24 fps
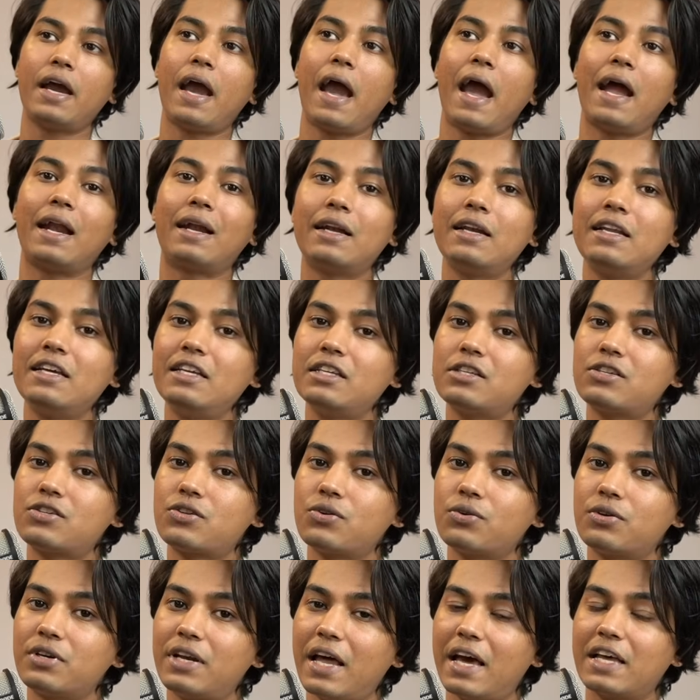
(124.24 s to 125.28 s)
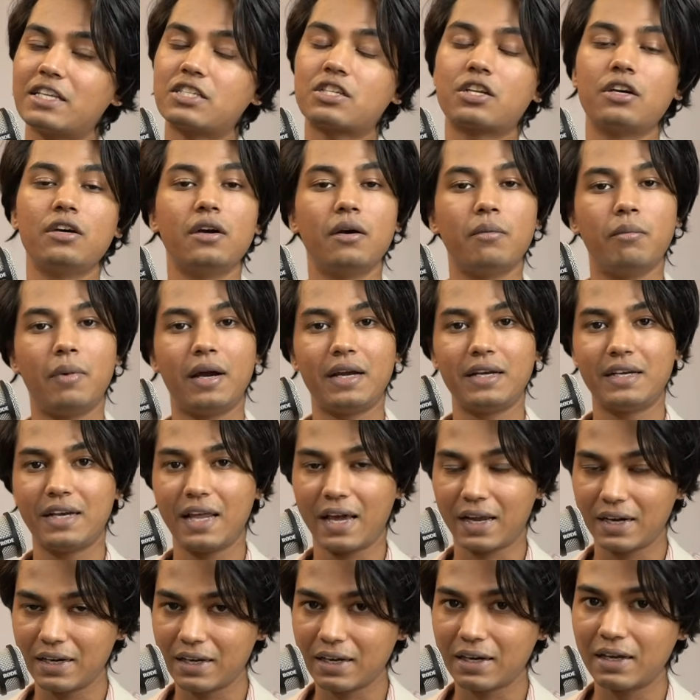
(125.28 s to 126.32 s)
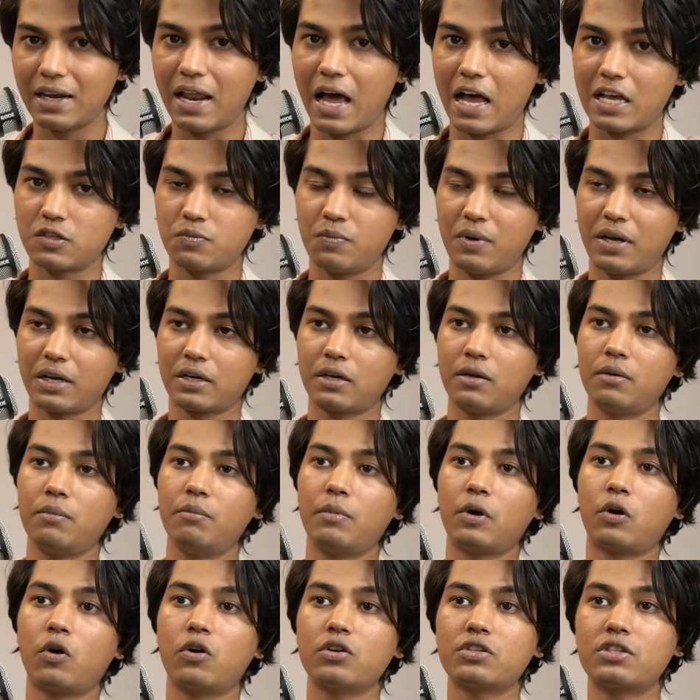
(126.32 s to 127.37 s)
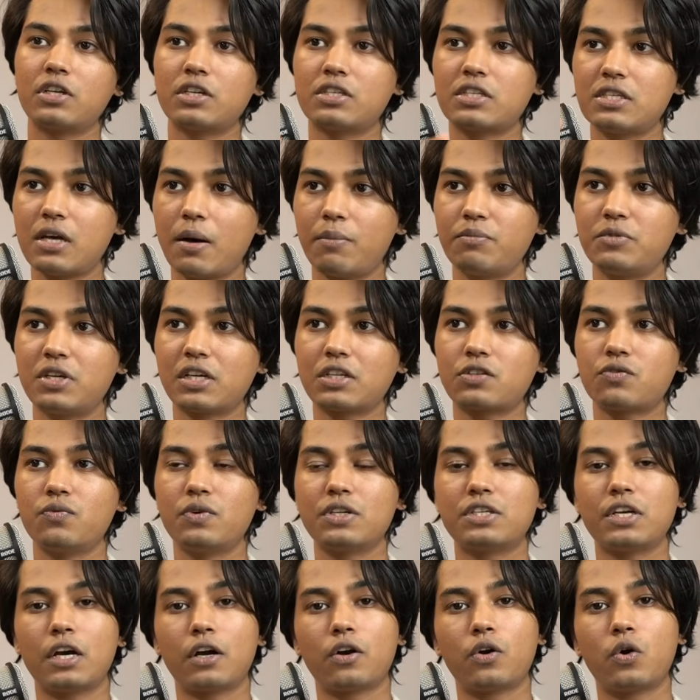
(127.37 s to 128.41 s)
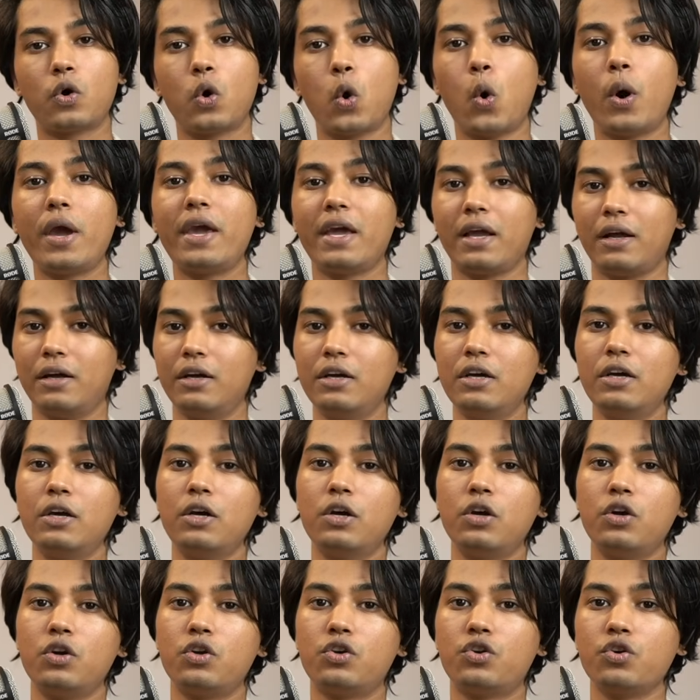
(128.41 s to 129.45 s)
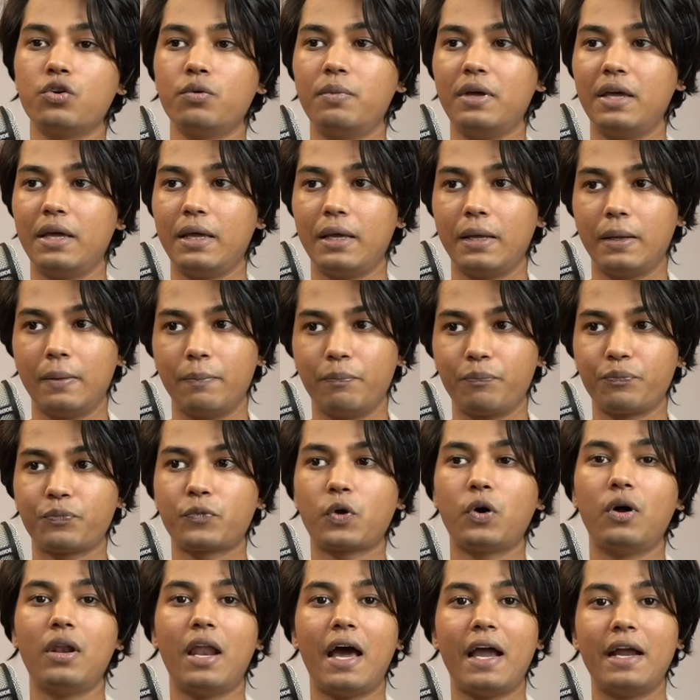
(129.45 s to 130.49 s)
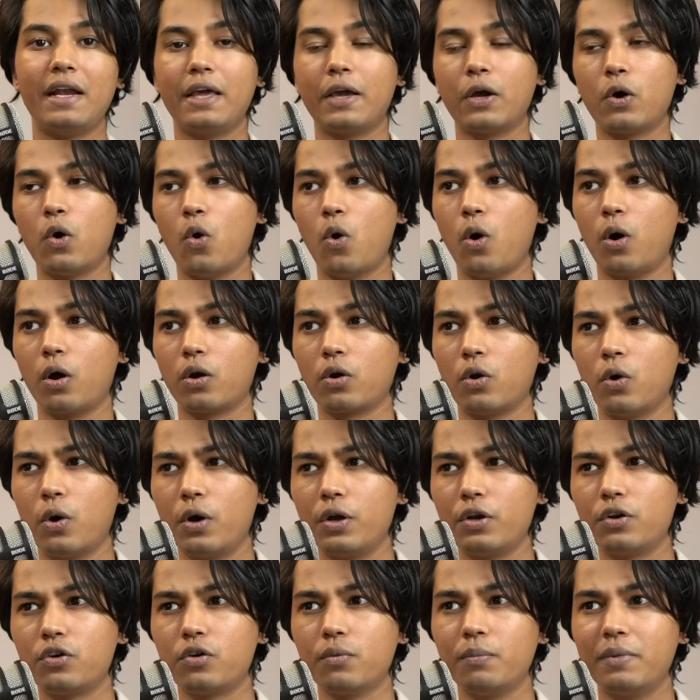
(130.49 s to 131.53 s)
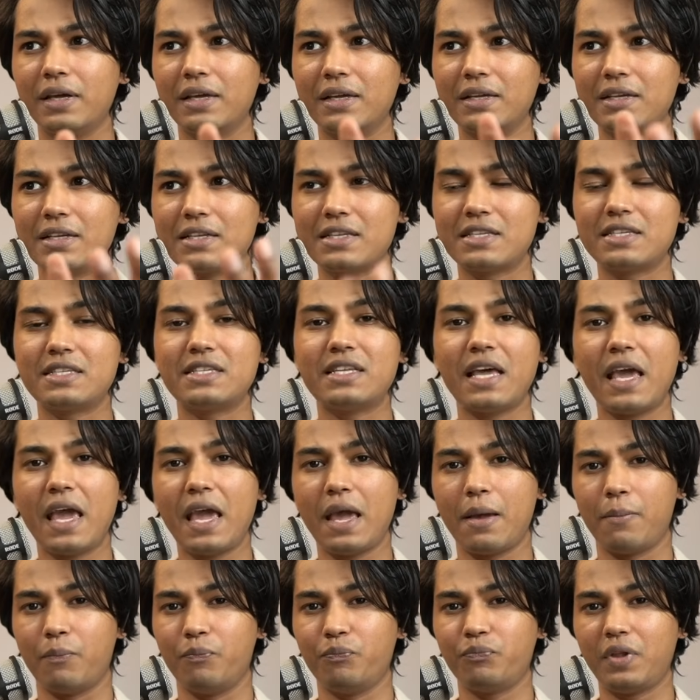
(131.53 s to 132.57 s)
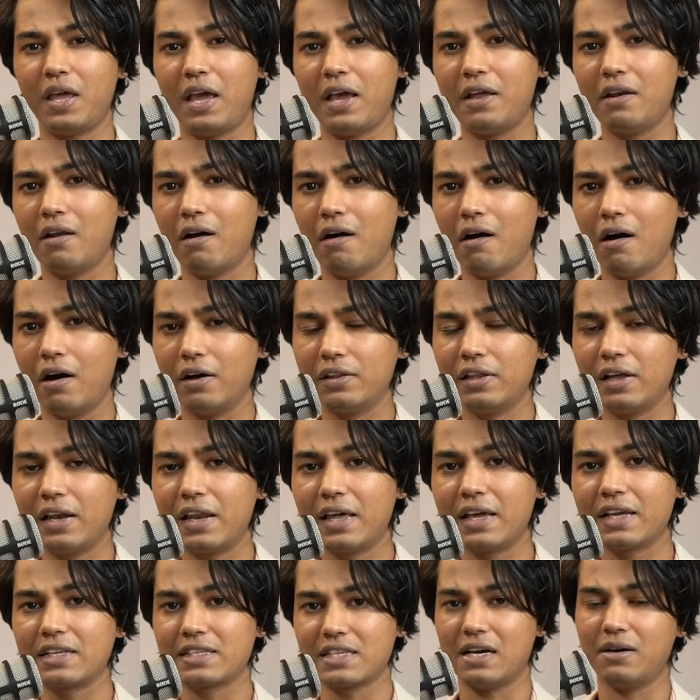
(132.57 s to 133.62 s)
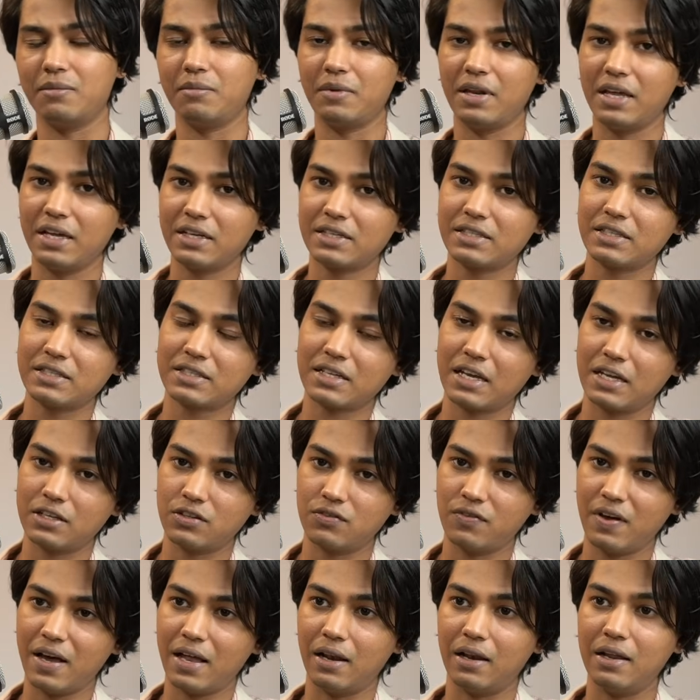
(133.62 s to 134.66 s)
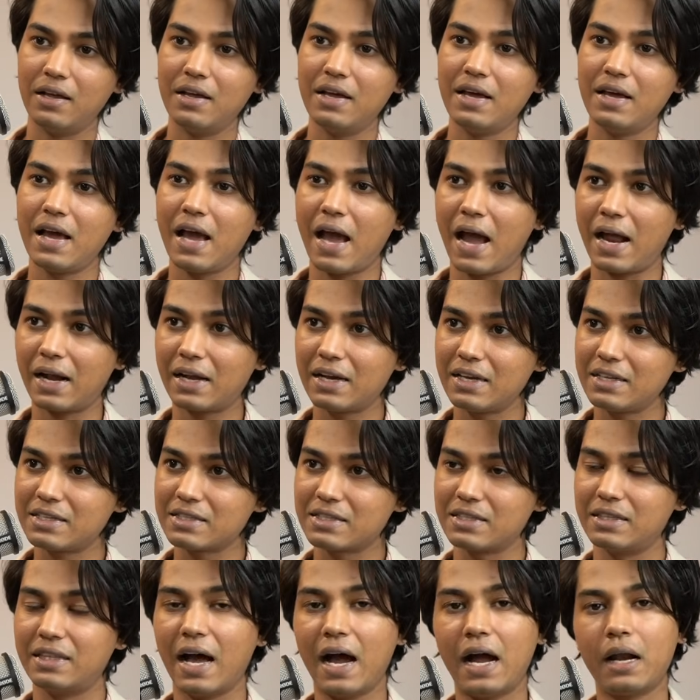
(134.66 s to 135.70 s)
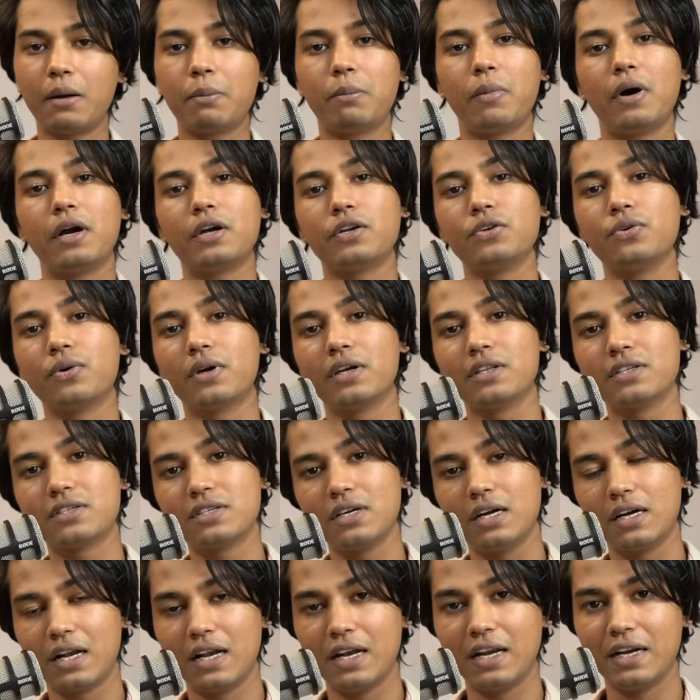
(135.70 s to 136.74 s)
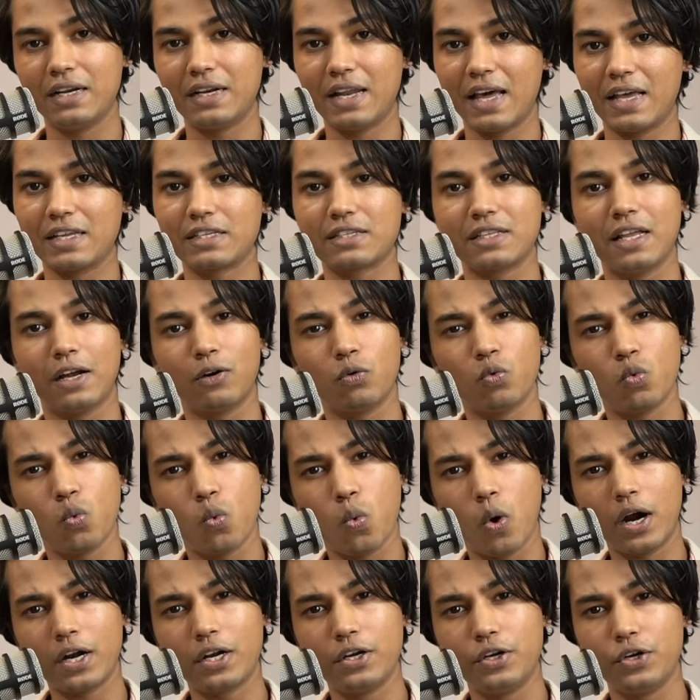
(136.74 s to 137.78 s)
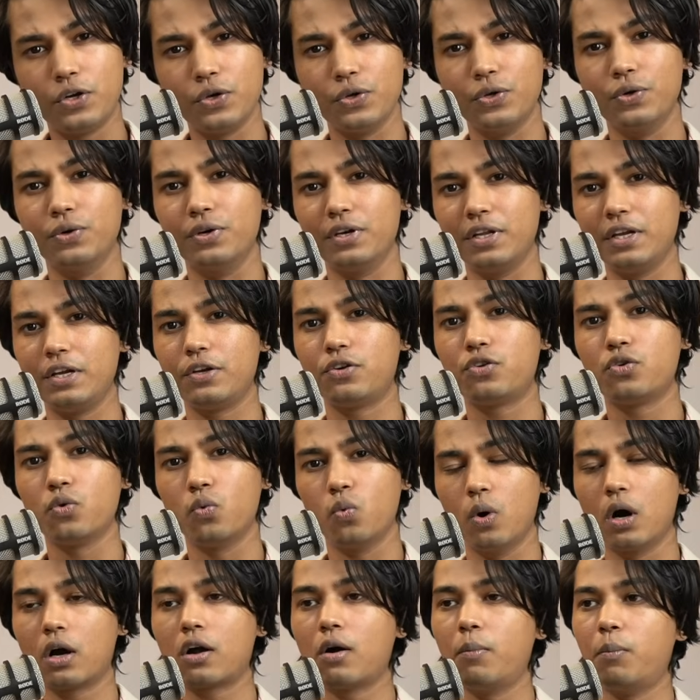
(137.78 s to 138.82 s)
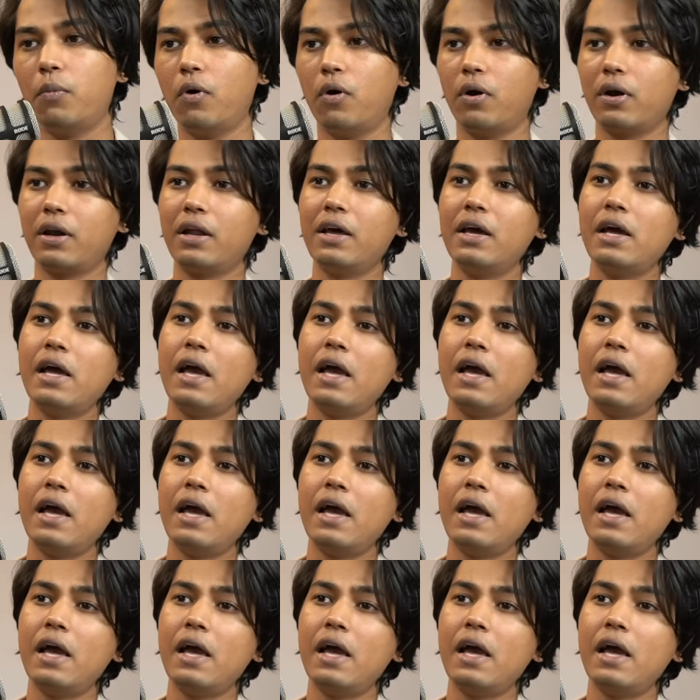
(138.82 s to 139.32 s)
at least to test my technical aspect, because the subjects which are going to be colliding or going to be same in other examinations as well, at least that part you can certainly test, that what do you need to work upon.